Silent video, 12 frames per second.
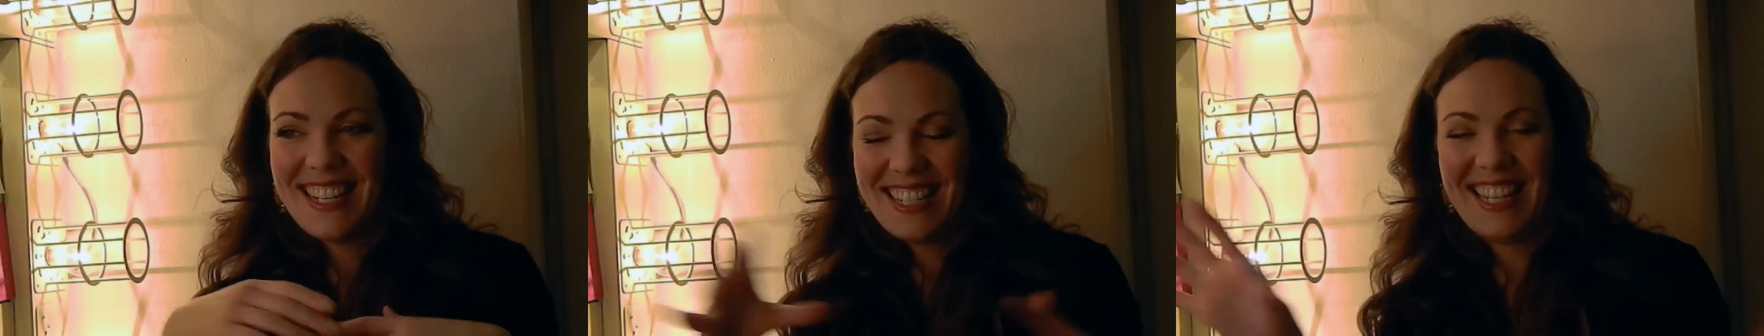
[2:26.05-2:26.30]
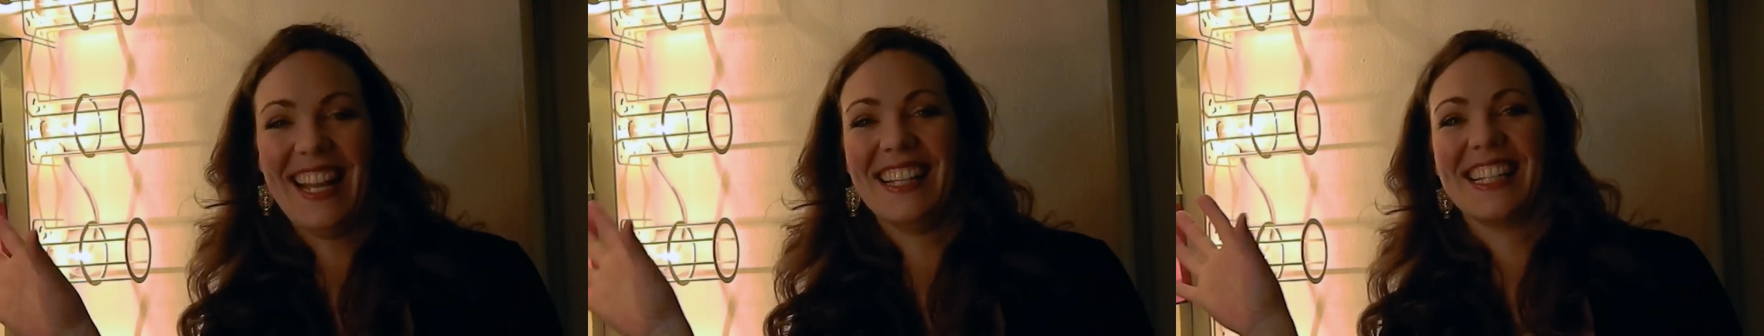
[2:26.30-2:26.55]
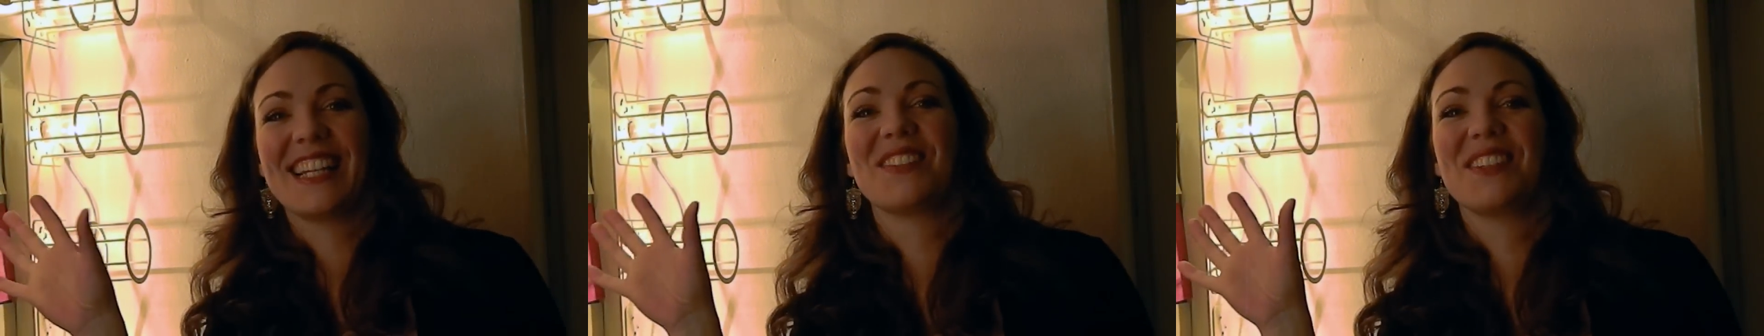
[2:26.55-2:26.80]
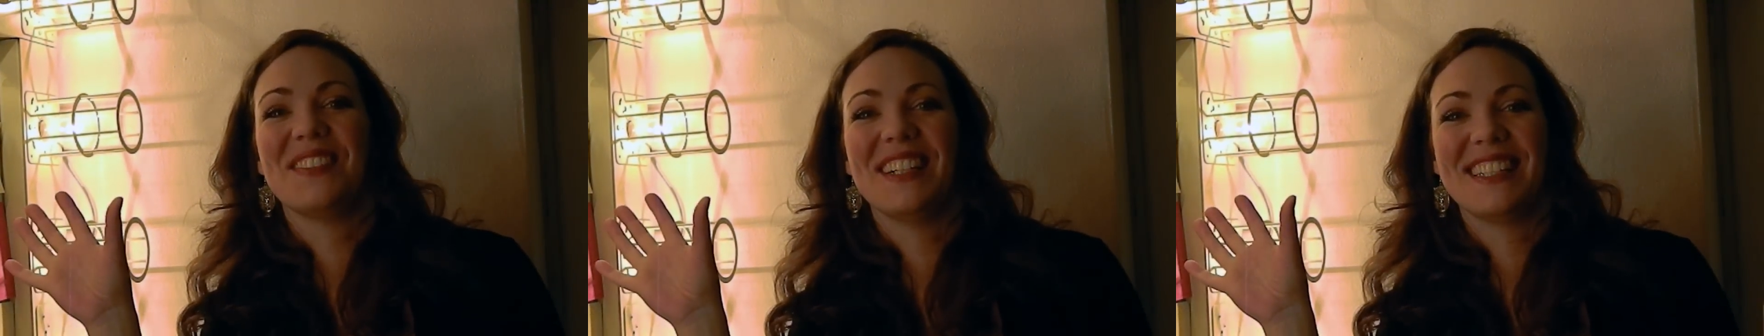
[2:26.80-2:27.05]
telling
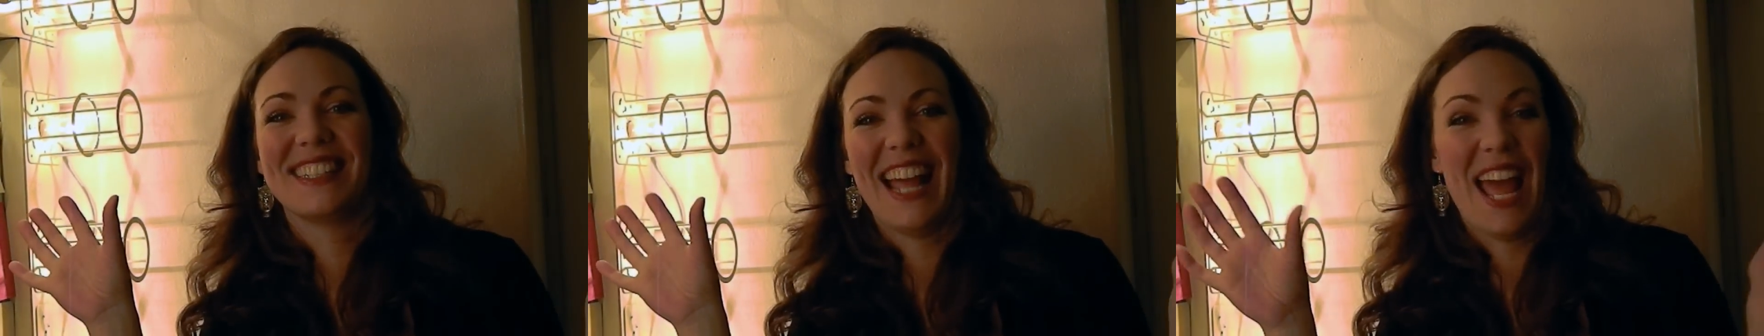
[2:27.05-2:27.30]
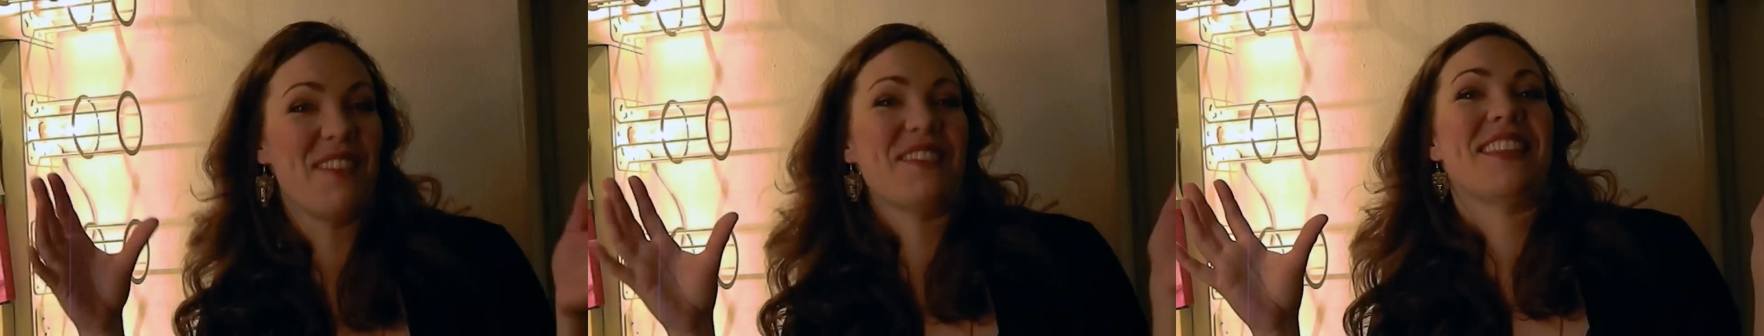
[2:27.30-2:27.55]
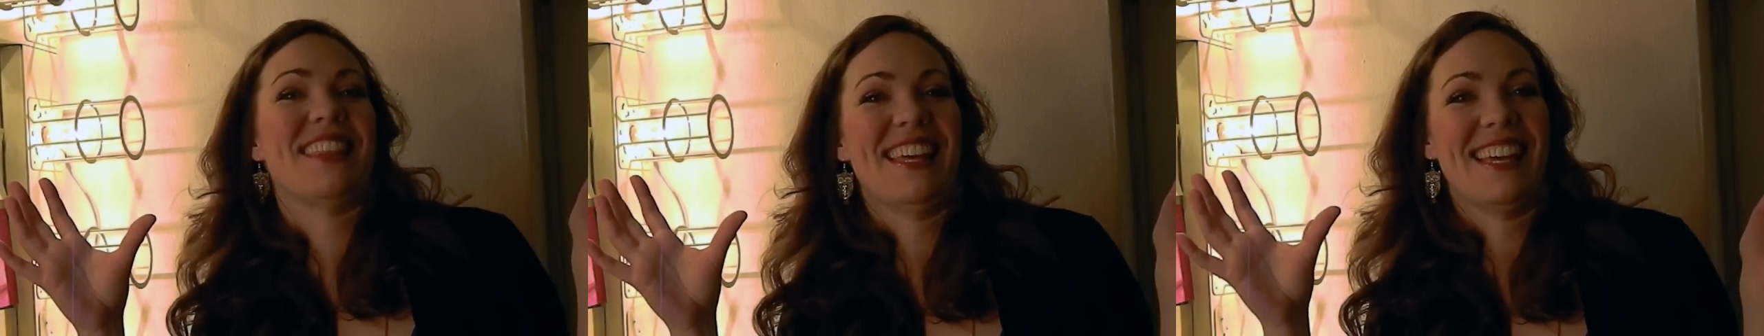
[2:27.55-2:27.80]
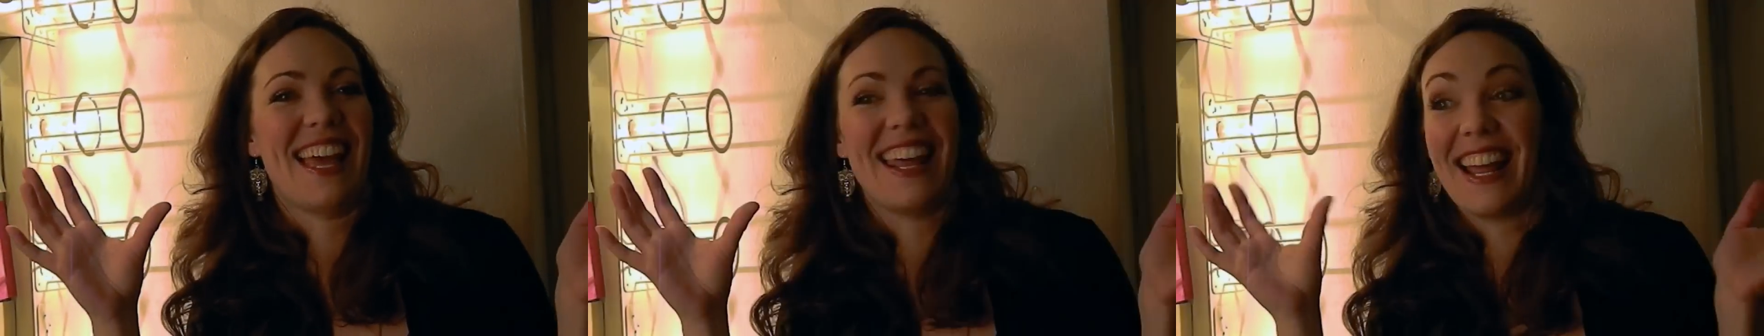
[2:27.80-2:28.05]
everyone
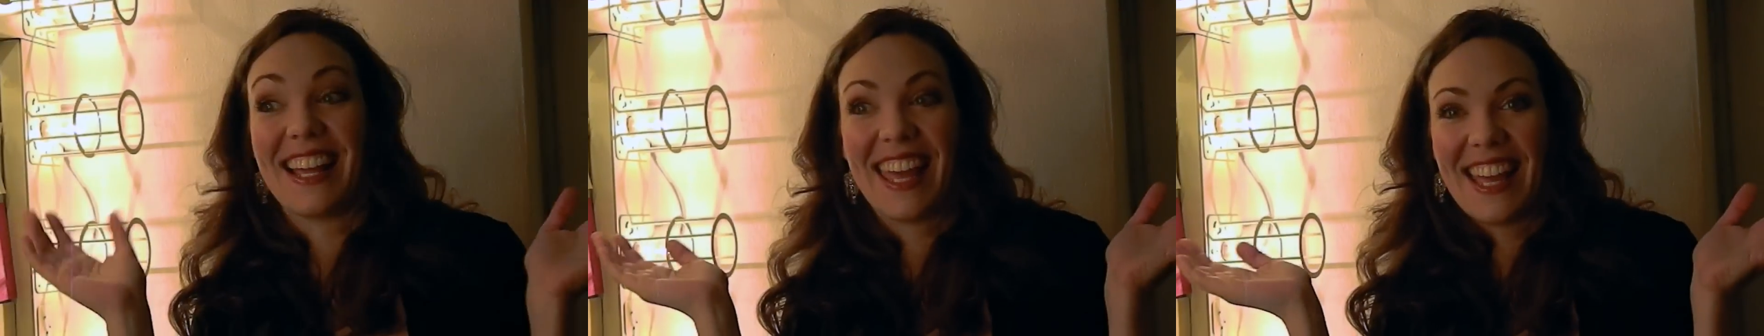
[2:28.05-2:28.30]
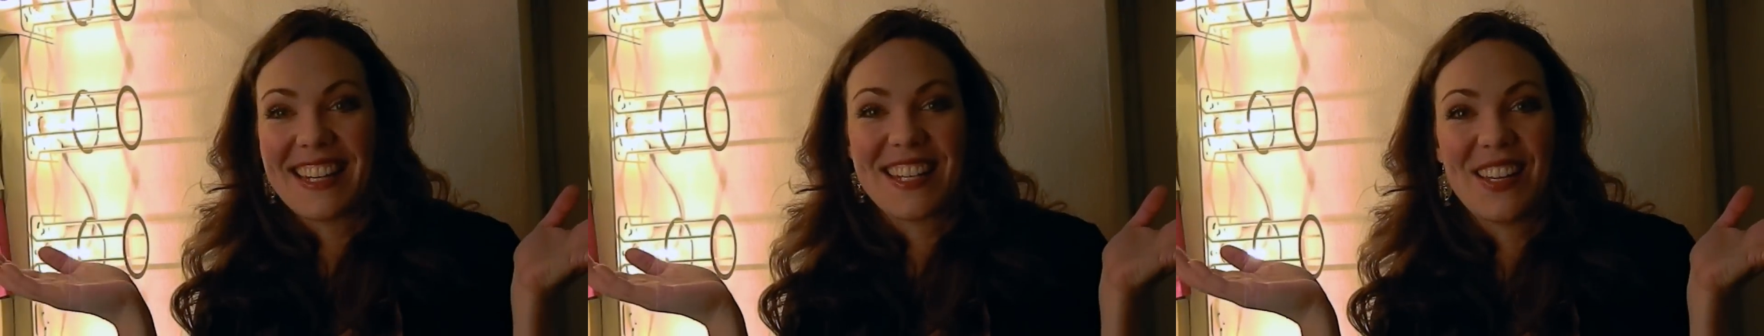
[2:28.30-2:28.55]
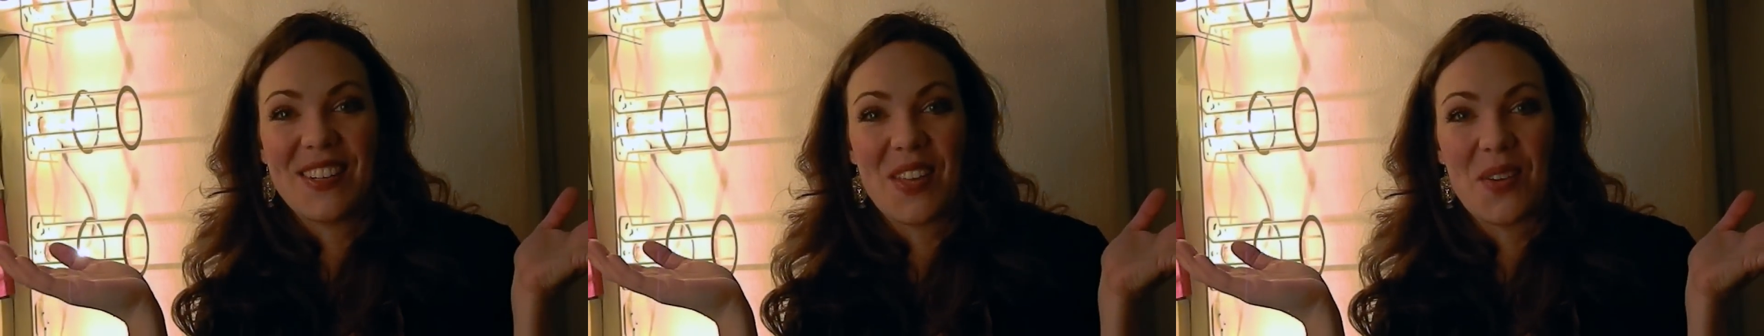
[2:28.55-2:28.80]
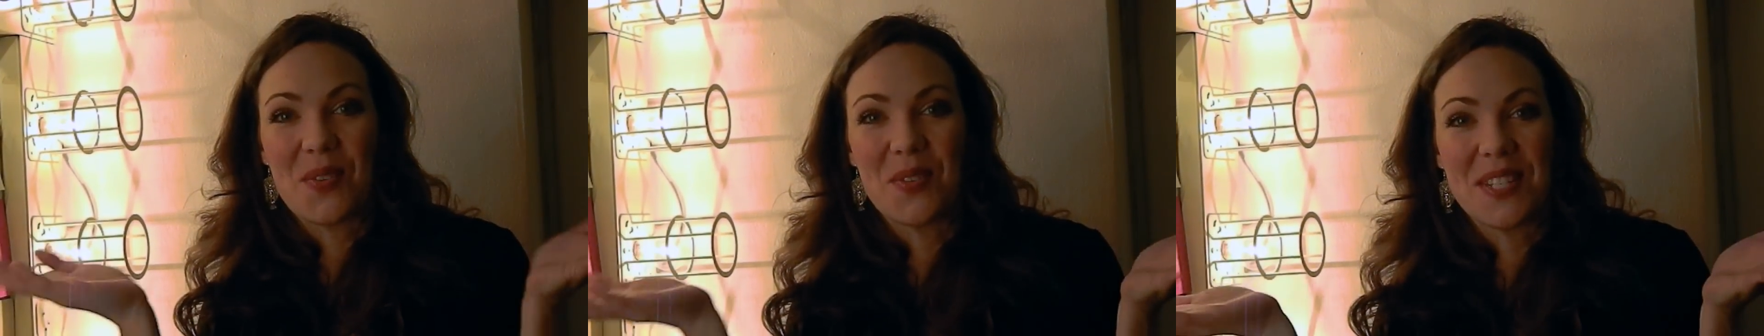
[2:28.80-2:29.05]
everything, and I can't tell
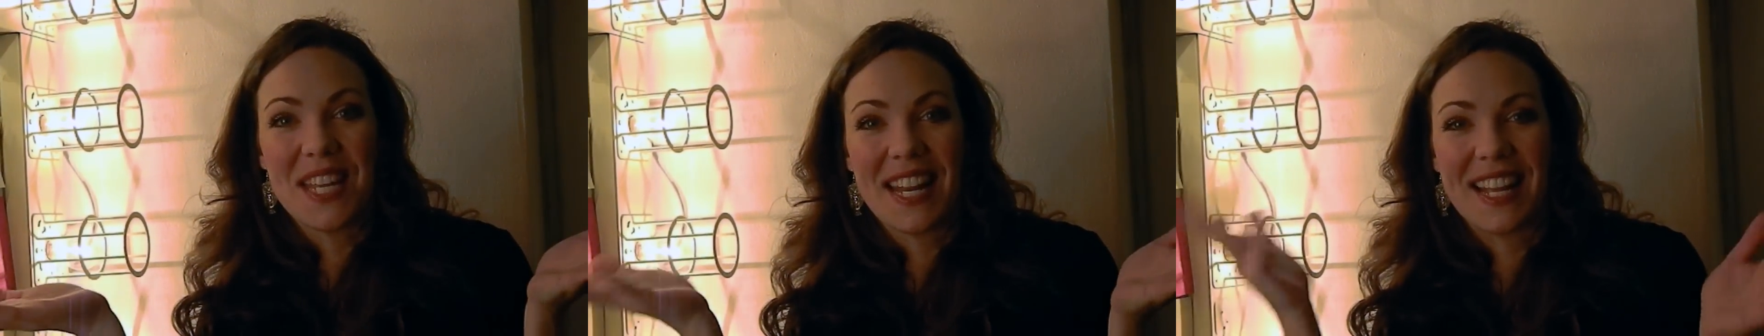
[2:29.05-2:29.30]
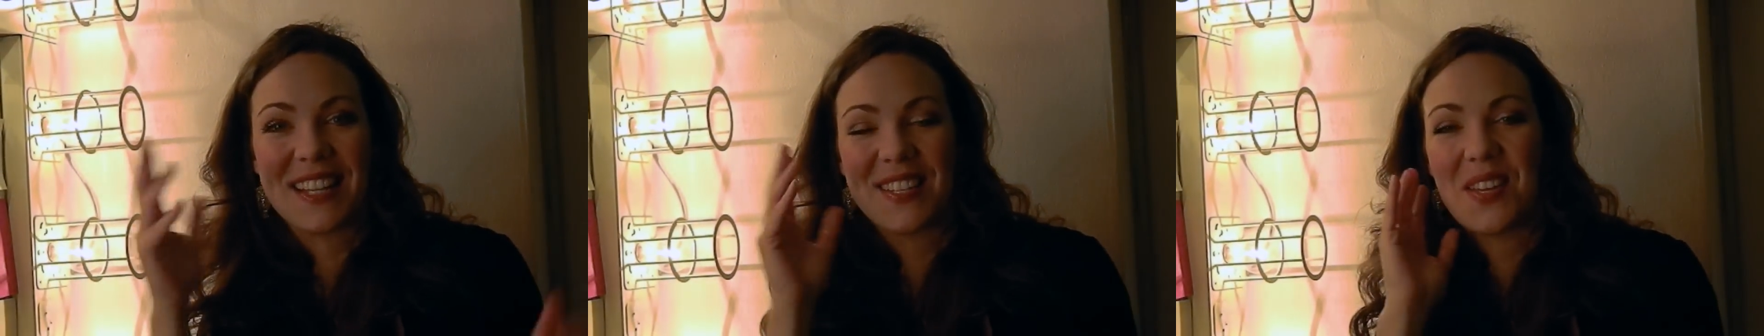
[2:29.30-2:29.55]
you who did it.